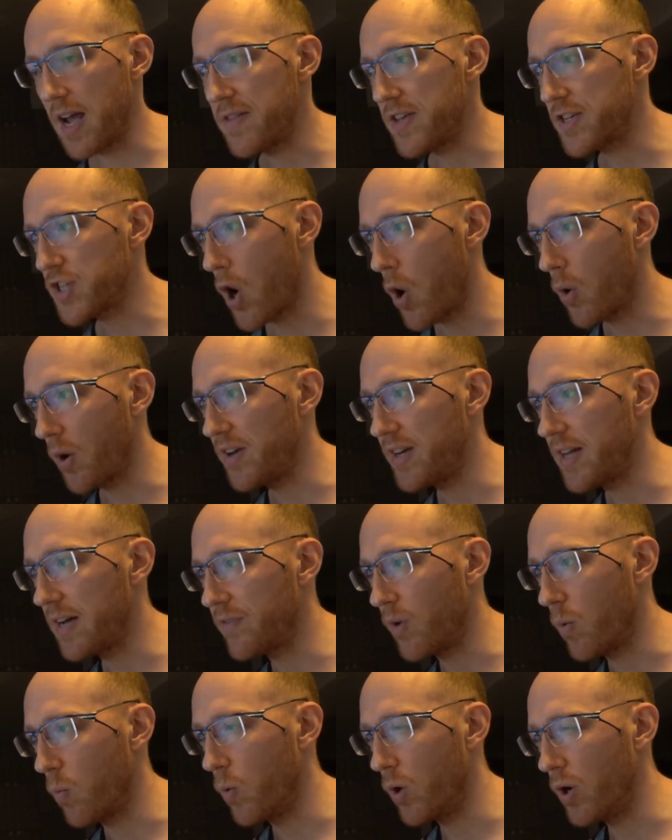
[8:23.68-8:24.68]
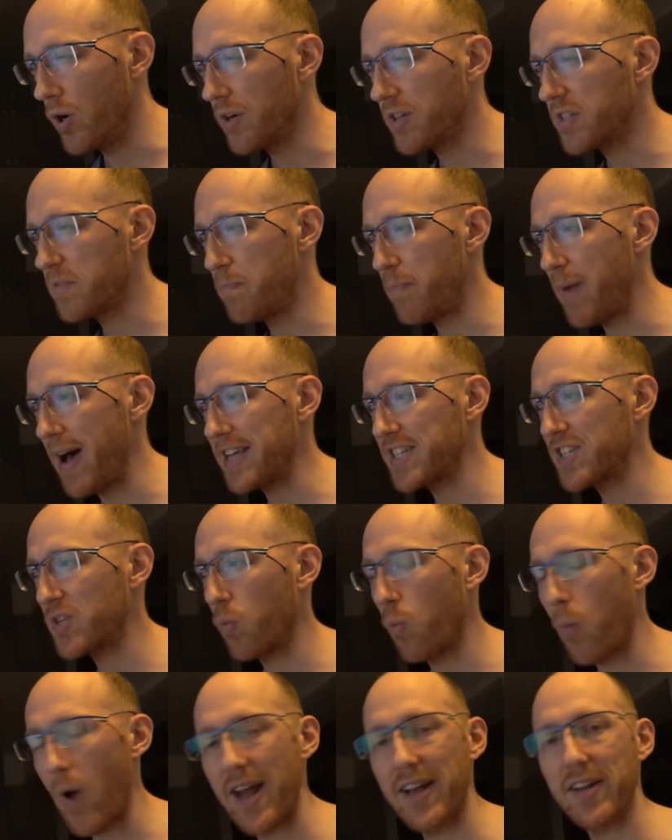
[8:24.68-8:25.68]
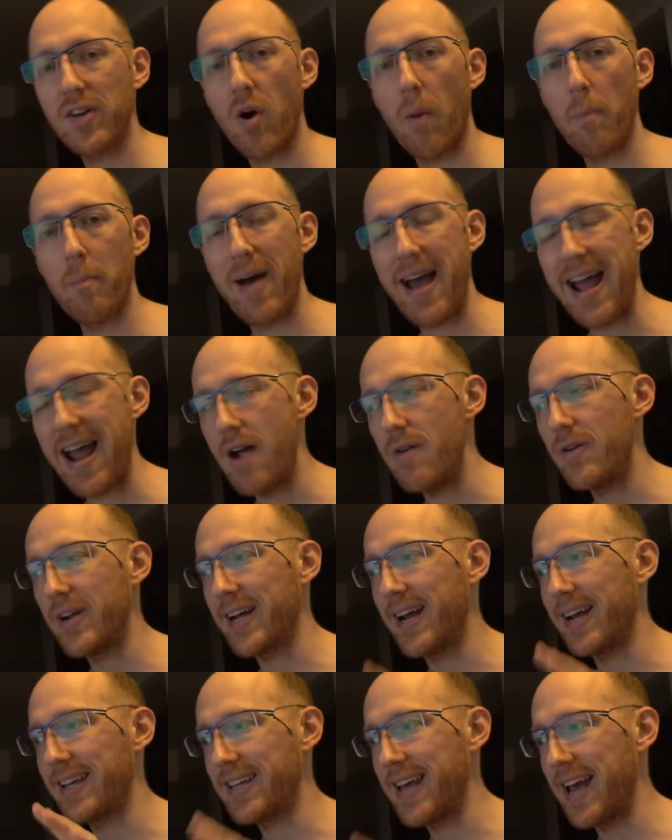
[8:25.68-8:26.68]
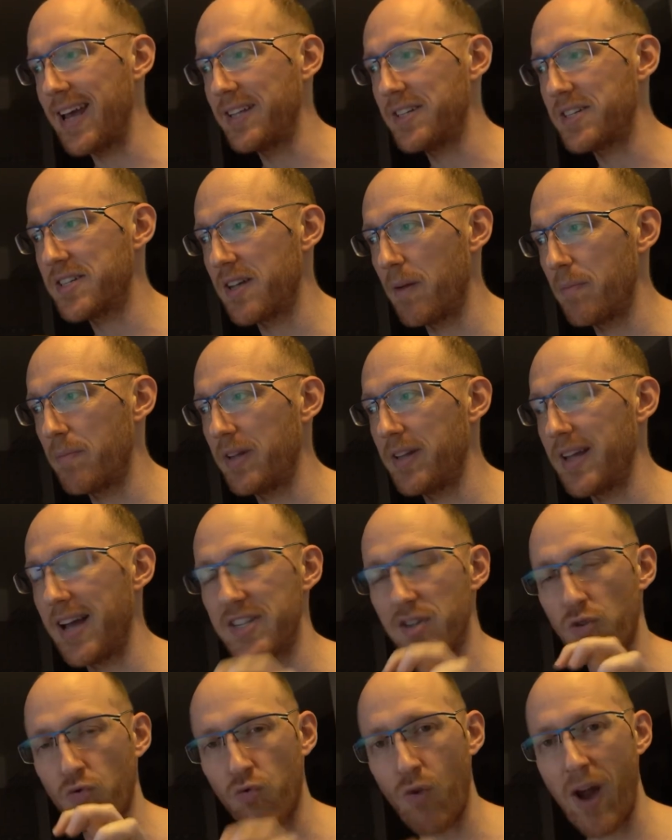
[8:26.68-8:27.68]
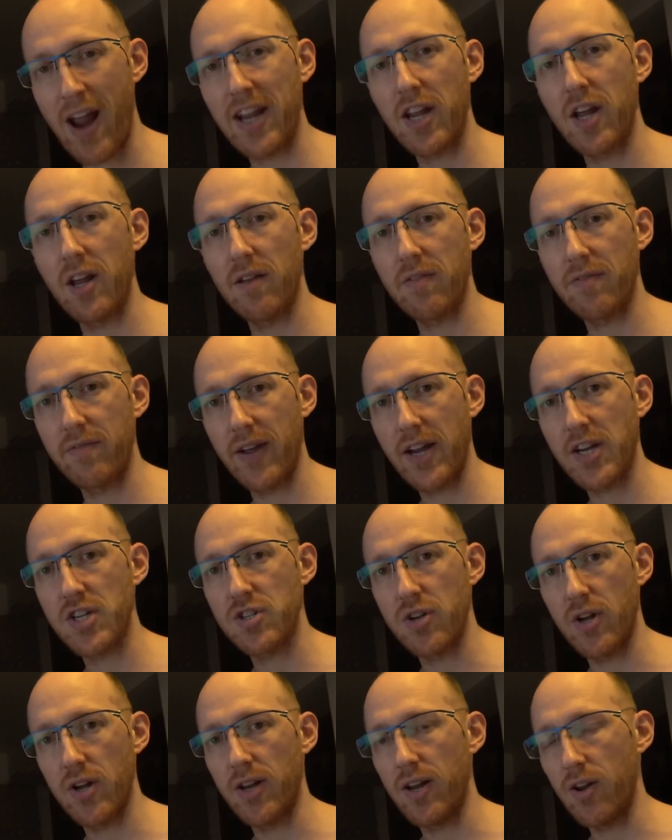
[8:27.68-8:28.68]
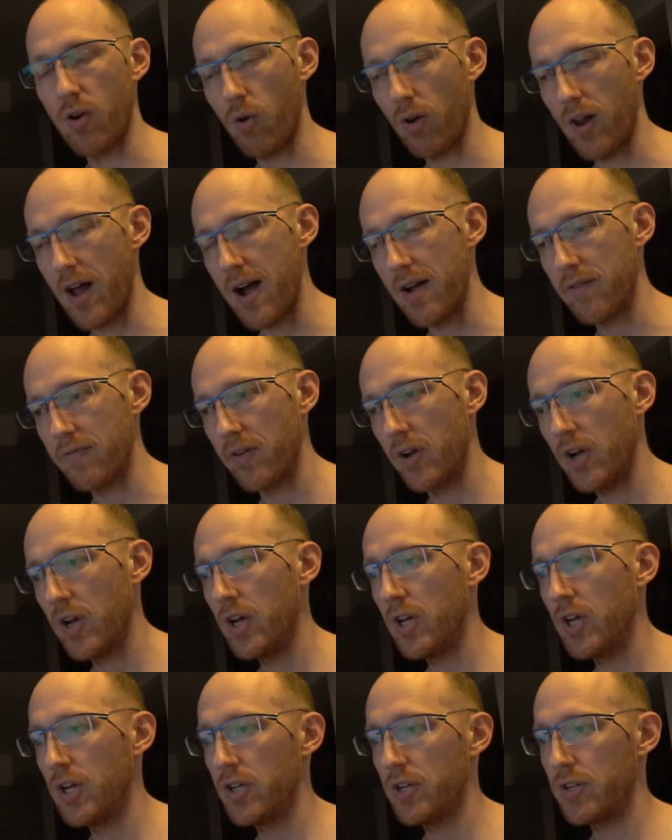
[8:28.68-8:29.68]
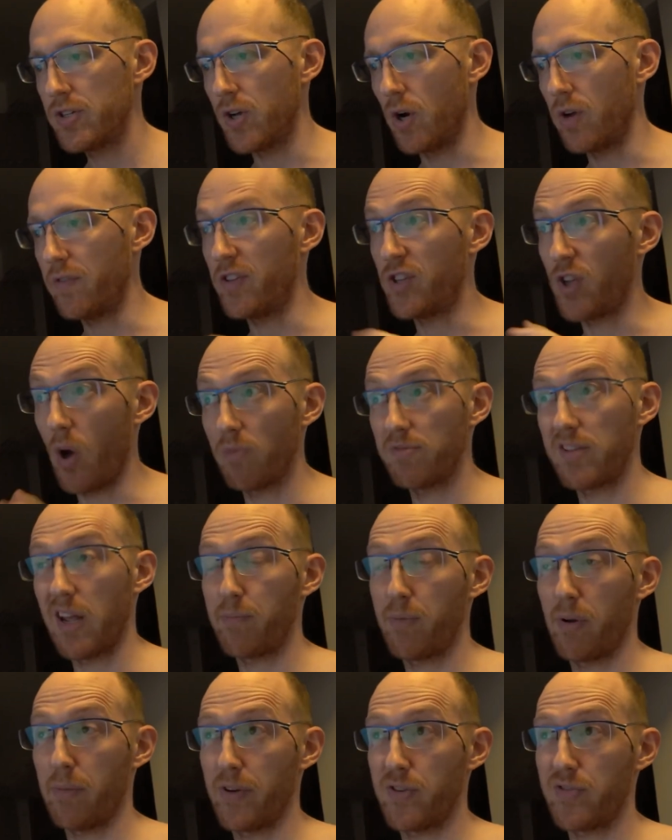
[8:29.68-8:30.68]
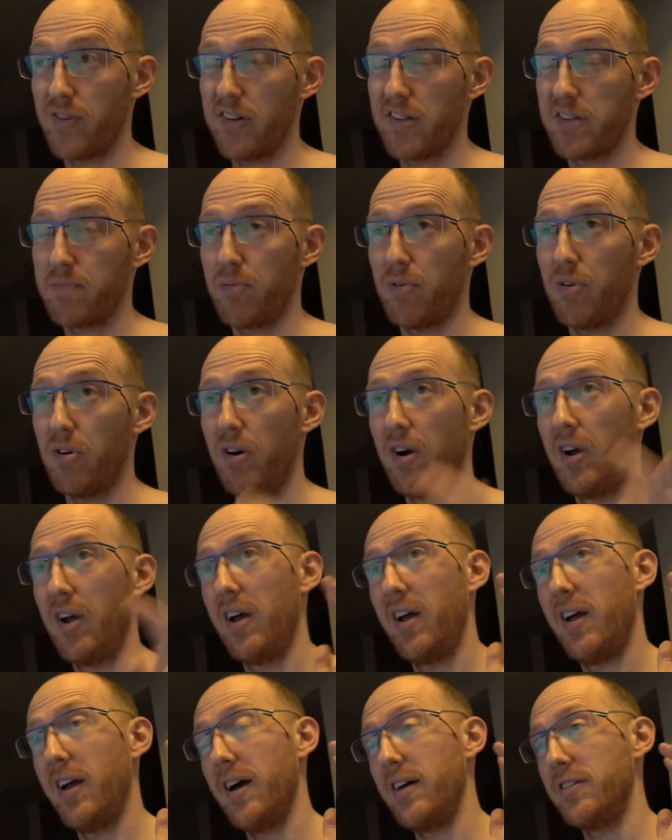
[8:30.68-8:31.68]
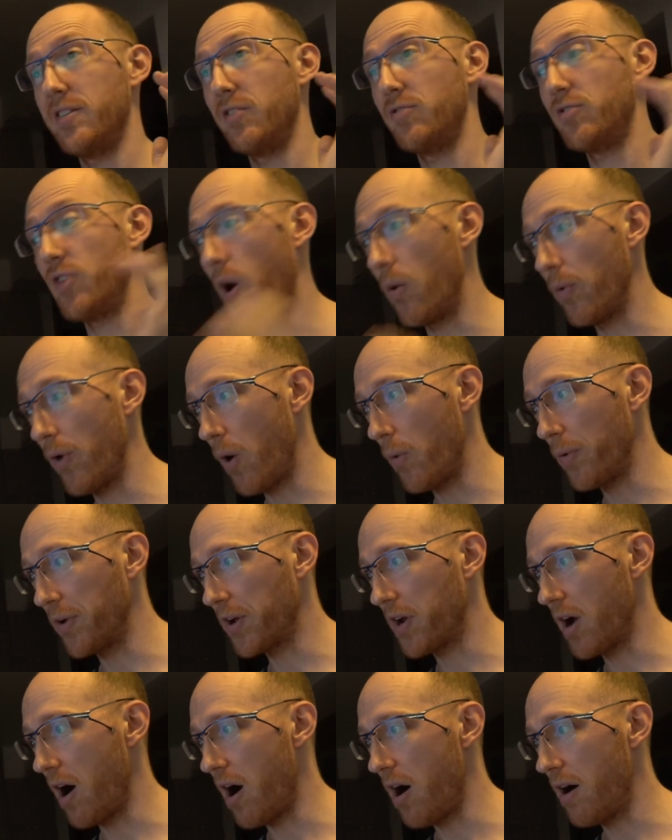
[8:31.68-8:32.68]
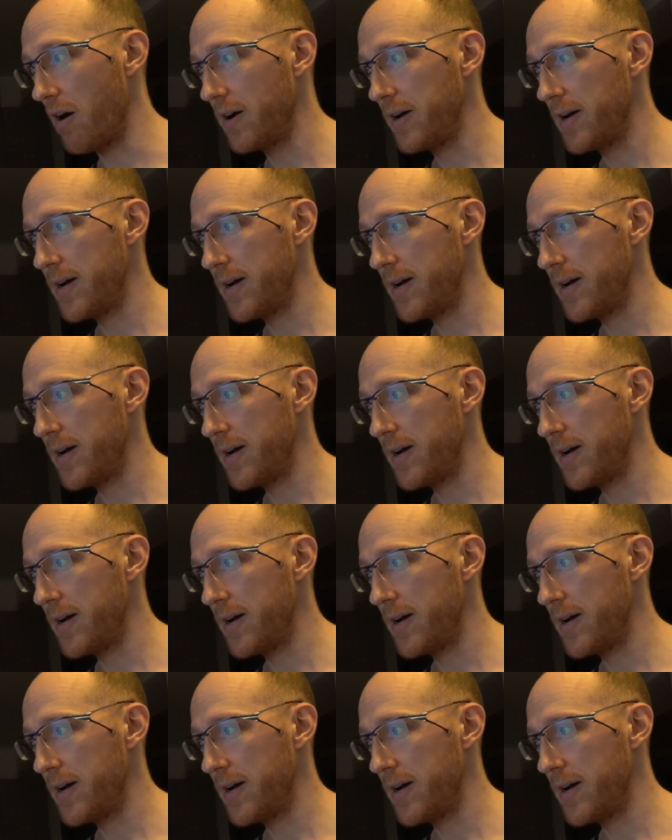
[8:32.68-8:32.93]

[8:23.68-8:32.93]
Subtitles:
this whole endeavor works best when comparing against something that's a regular fixture in your life. So if you don't take public transport and you don't own a car,